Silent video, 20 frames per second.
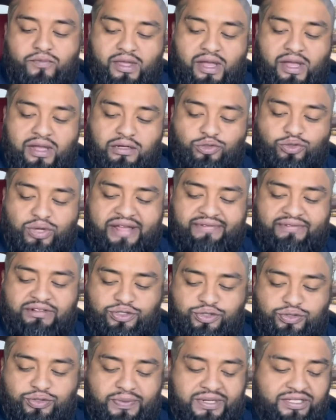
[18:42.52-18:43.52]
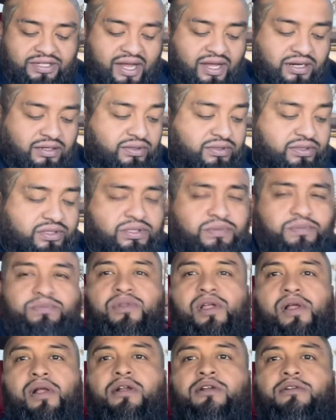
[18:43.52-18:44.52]
I'm driving to McDonald's.
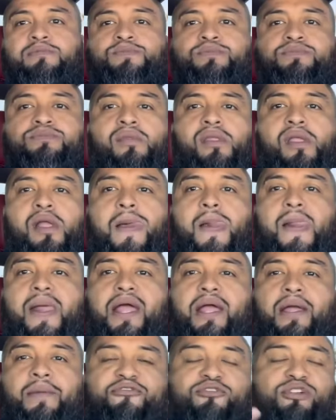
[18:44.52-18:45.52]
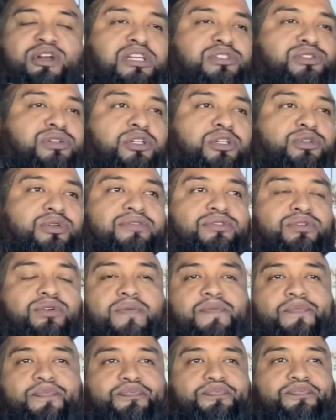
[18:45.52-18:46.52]
And before I get to my
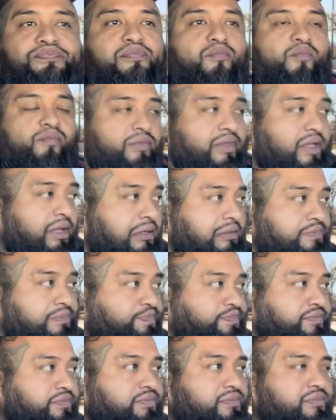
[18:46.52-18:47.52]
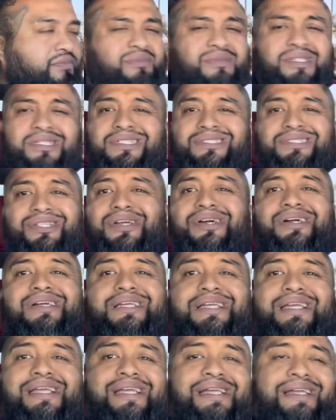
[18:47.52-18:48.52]
drive-thru, it's a young
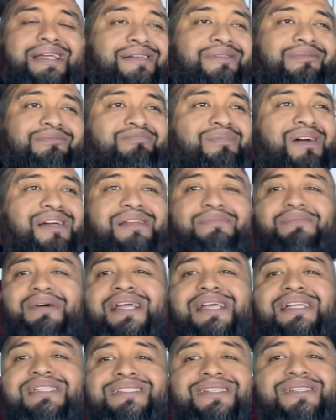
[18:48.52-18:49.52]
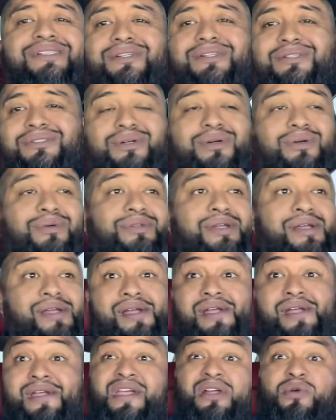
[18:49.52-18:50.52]
kid, probably about 18 years old,
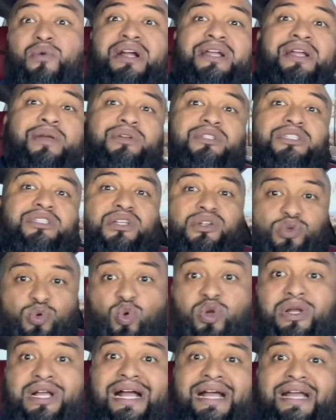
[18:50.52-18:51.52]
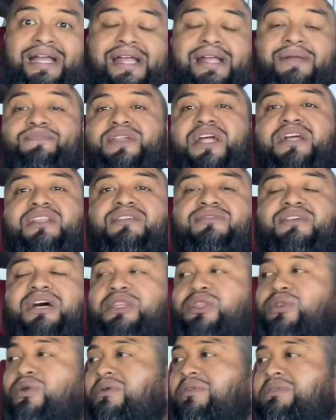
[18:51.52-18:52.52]
walking with the ruca, eh? And the
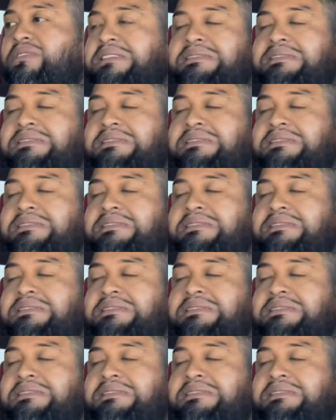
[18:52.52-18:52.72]
vato.